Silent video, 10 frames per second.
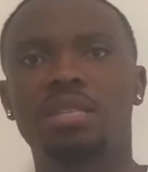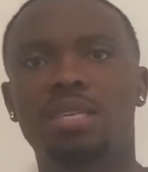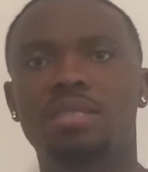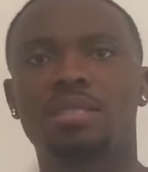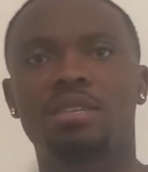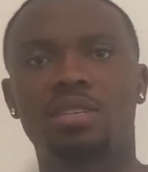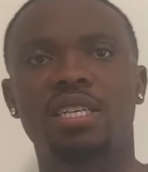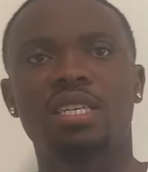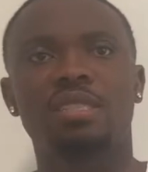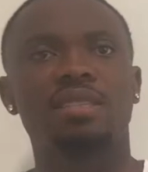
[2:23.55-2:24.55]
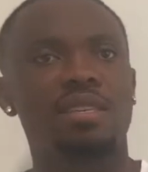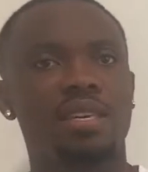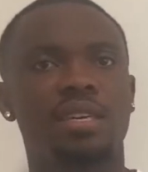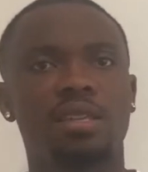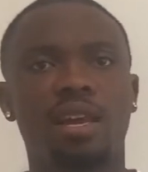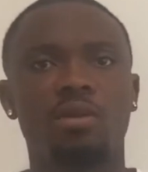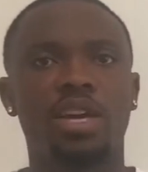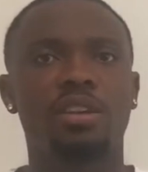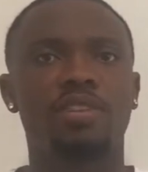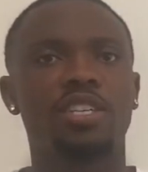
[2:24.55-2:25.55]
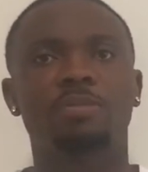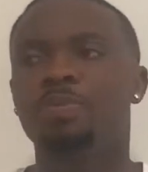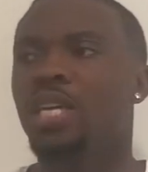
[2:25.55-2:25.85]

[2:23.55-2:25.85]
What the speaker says: necessarily isn't the king of the lightweight division.